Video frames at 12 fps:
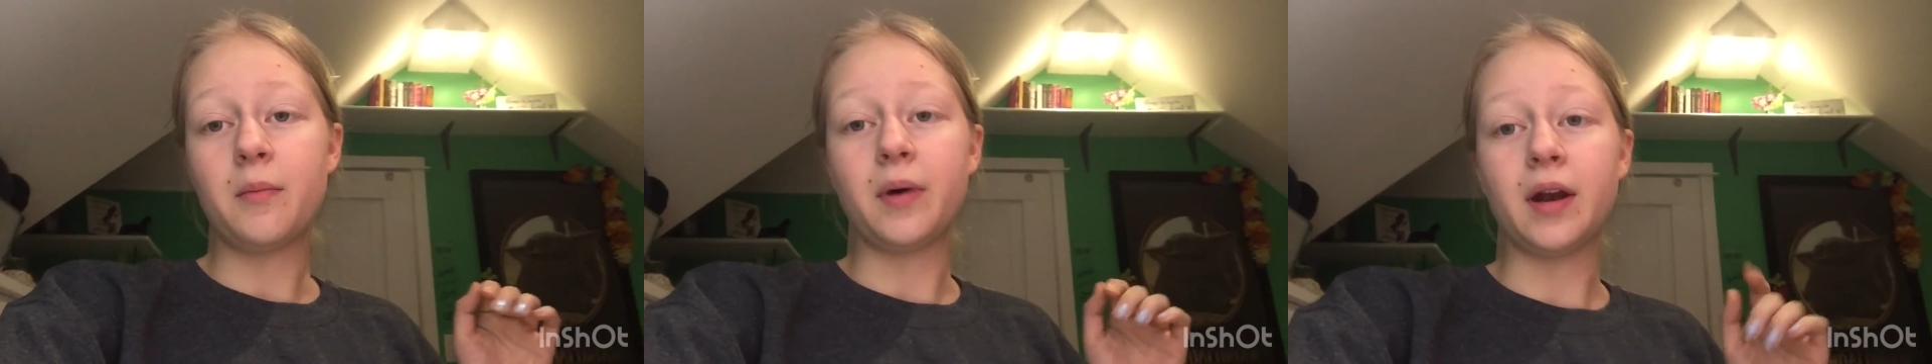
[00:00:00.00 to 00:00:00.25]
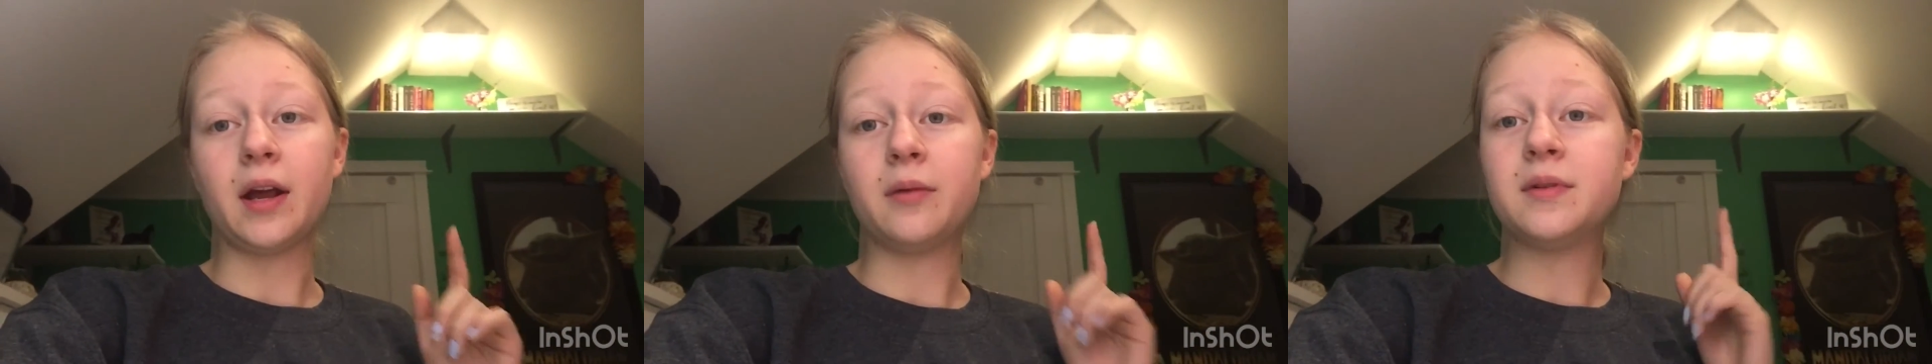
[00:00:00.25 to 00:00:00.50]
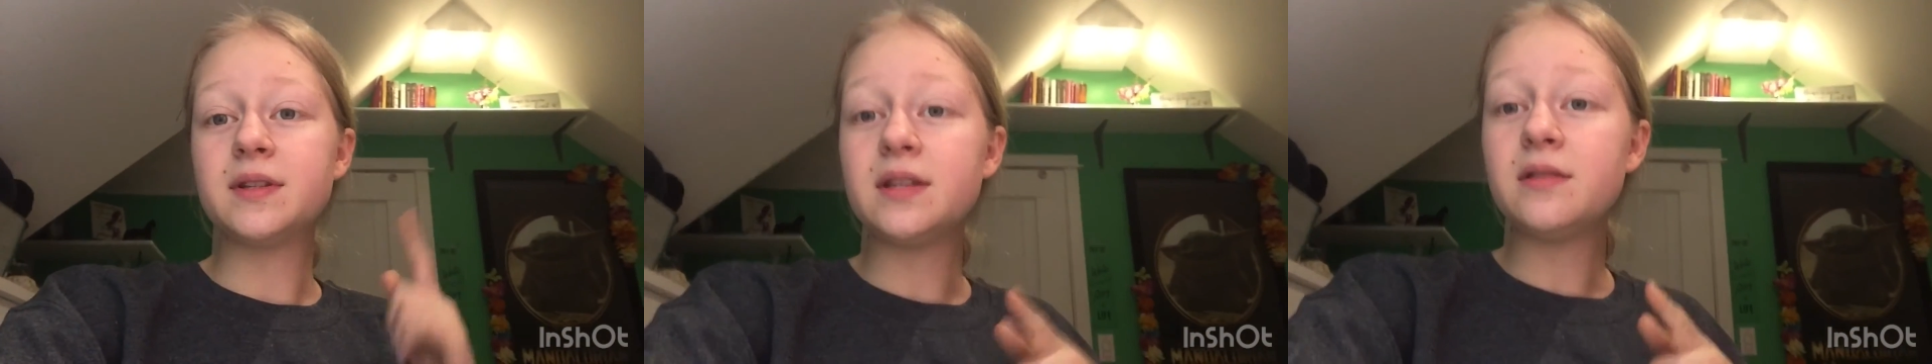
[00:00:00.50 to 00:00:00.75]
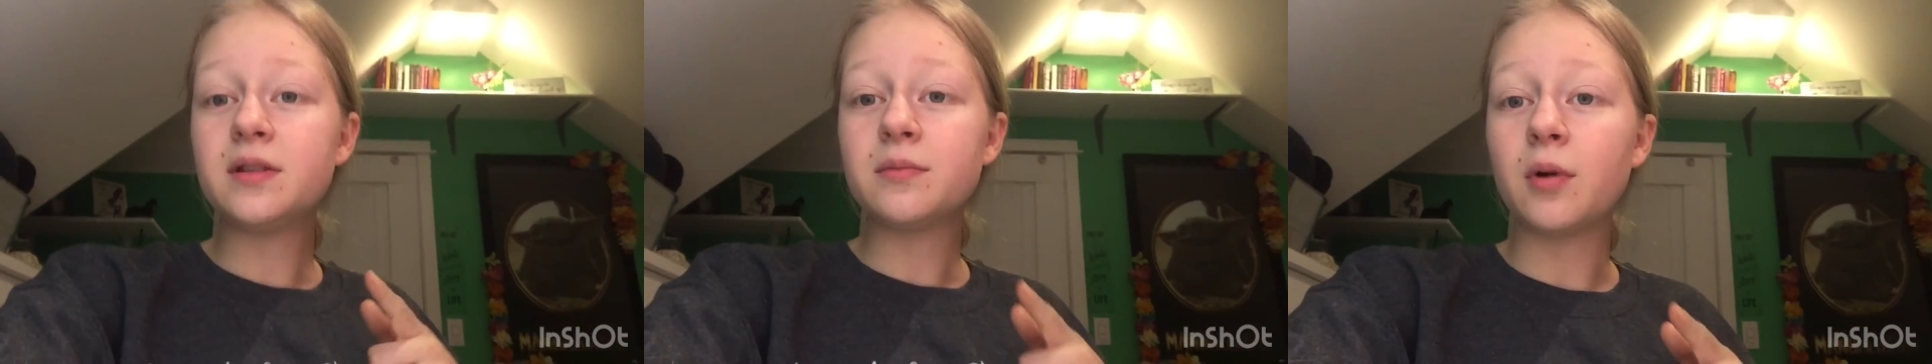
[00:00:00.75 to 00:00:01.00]
but I will
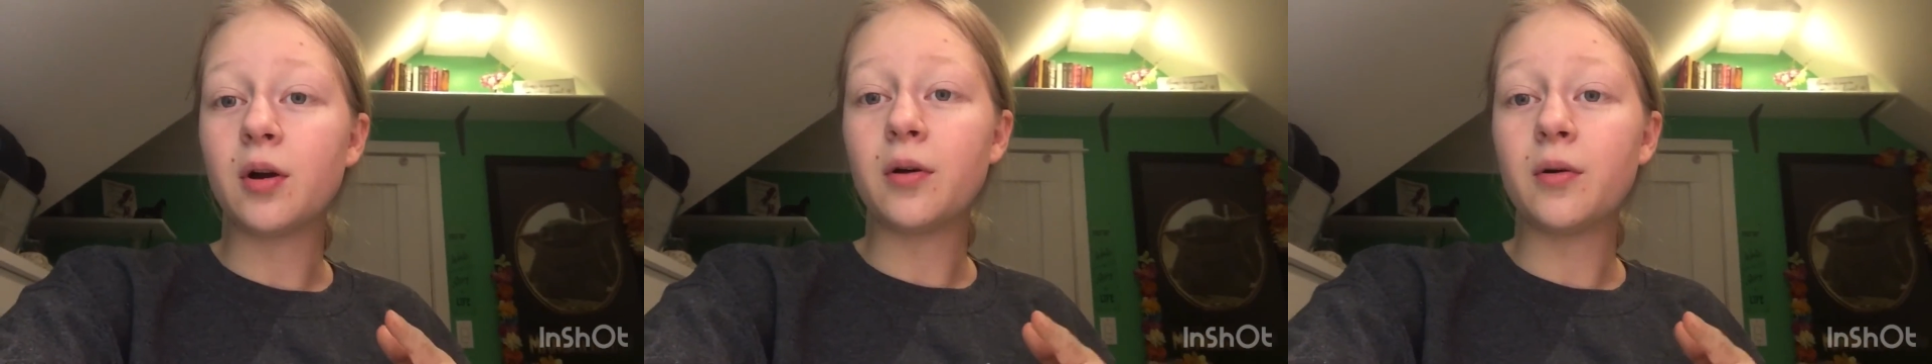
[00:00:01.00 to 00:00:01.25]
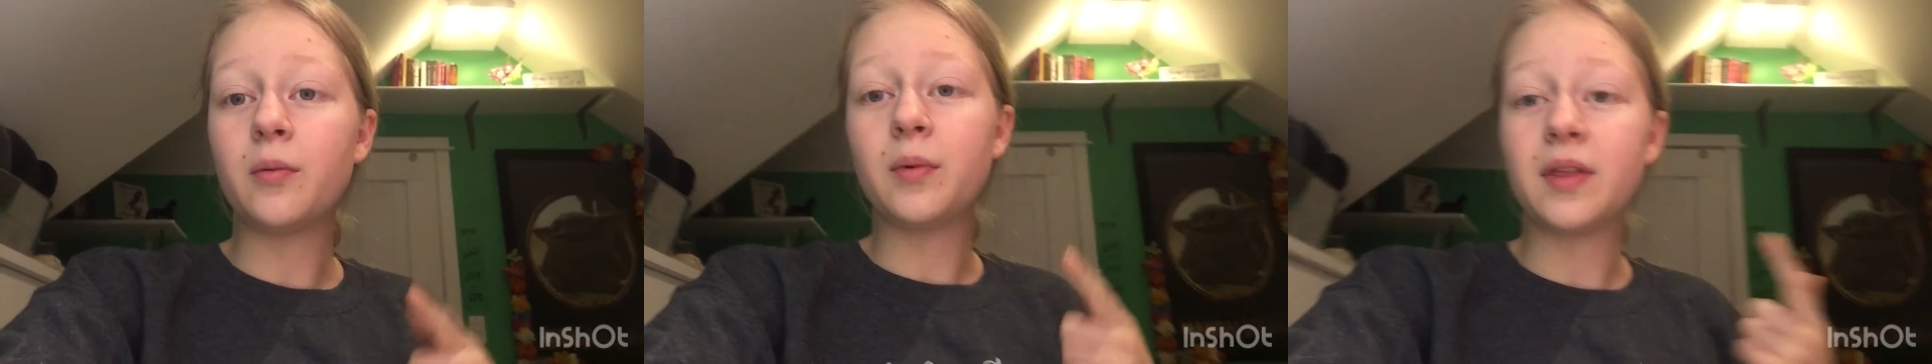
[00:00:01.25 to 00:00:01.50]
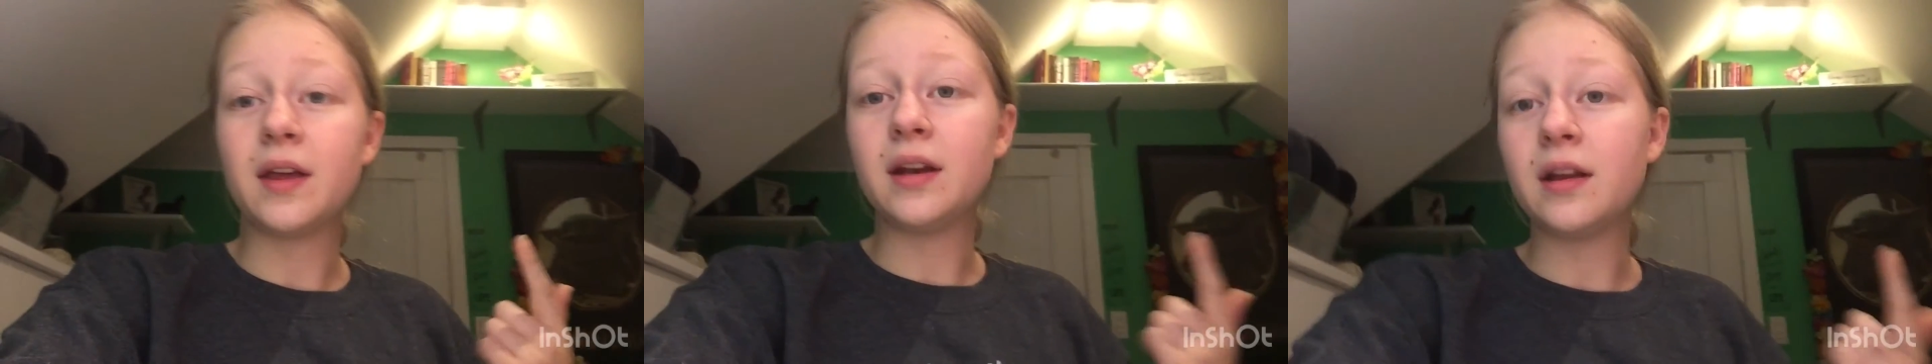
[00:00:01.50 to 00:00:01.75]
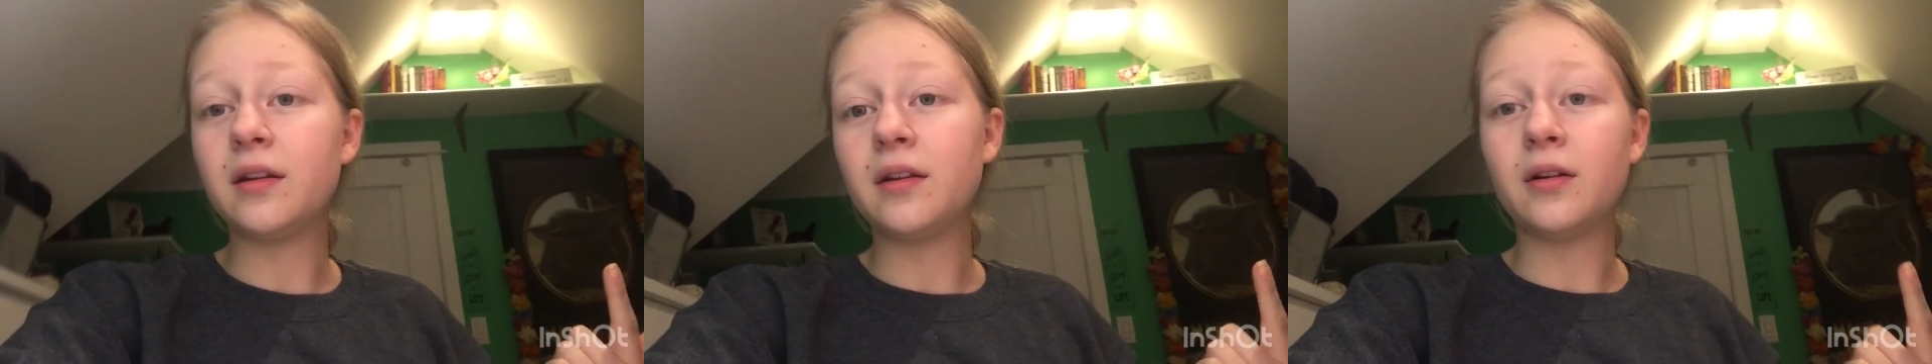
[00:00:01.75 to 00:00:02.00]
see you tomorrow with
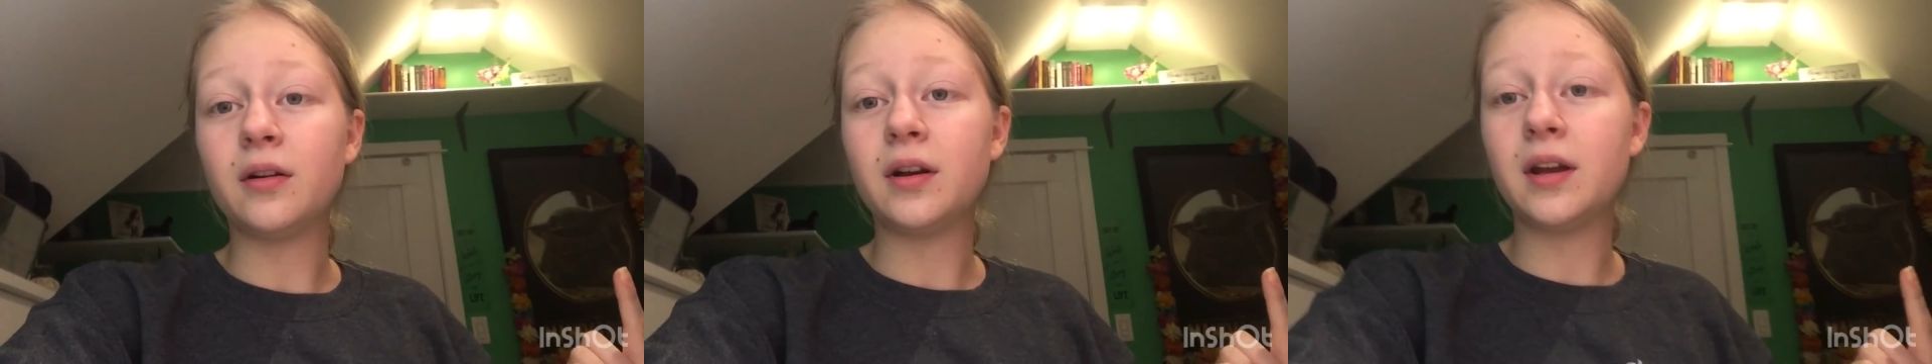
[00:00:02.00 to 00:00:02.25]
another